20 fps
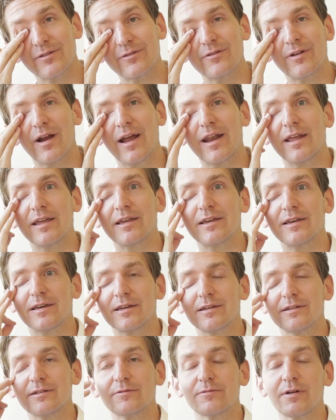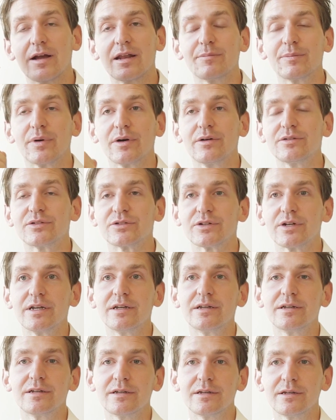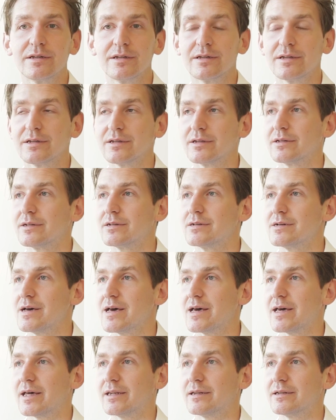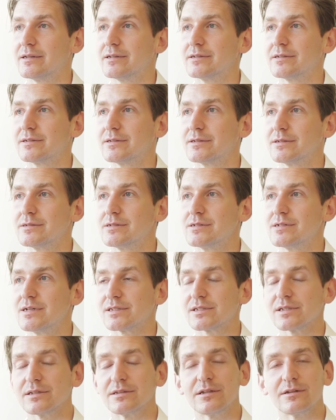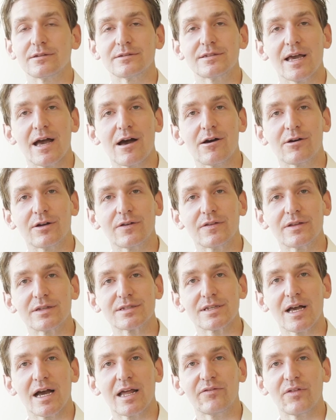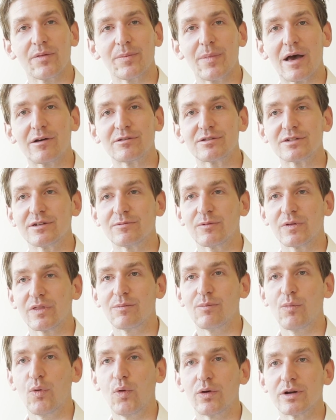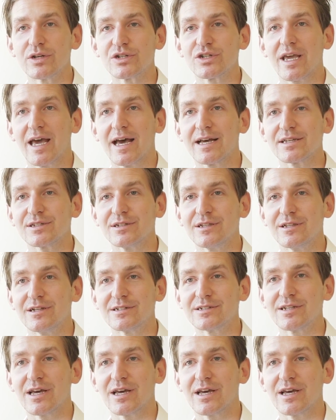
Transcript: writing poetry. And it's a little town on the side of a mountain with a Moorish castle on